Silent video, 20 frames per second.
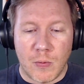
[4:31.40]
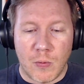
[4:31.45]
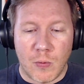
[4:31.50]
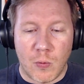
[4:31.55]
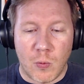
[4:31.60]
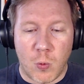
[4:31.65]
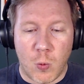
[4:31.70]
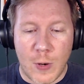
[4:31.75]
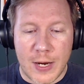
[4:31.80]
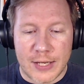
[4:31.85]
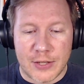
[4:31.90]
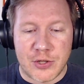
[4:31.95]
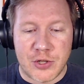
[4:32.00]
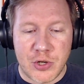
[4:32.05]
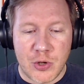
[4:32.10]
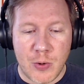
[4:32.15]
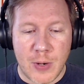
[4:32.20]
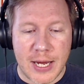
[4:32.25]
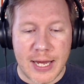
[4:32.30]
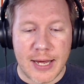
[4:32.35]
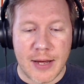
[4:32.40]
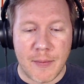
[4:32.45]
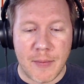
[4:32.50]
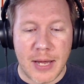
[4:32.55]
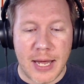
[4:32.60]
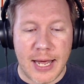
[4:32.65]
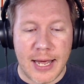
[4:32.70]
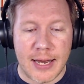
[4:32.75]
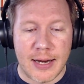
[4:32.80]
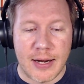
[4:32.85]
went to him
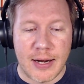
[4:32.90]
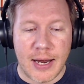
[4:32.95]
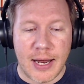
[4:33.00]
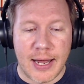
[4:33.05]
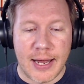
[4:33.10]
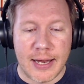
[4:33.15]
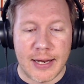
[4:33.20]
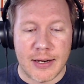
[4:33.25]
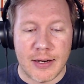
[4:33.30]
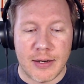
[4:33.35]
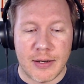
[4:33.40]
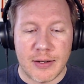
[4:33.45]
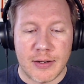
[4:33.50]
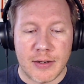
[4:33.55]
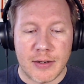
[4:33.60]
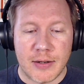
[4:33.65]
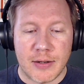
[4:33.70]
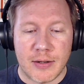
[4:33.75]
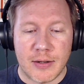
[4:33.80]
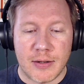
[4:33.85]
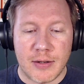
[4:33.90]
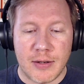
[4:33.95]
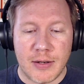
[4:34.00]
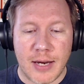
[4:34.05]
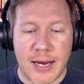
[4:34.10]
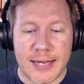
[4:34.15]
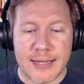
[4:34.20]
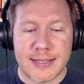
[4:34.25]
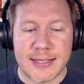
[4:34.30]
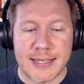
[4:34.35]
and
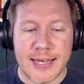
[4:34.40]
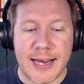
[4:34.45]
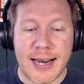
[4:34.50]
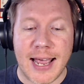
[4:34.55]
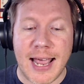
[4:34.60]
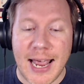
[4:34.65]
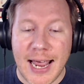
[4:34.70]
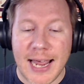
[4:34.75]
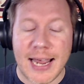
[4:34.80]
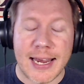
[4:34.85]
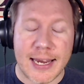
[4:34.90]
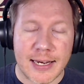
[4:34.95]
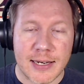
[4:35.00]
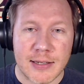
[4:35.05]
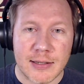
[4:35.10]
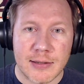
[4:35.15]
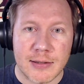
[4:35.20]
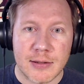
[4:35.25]
said, "Hey,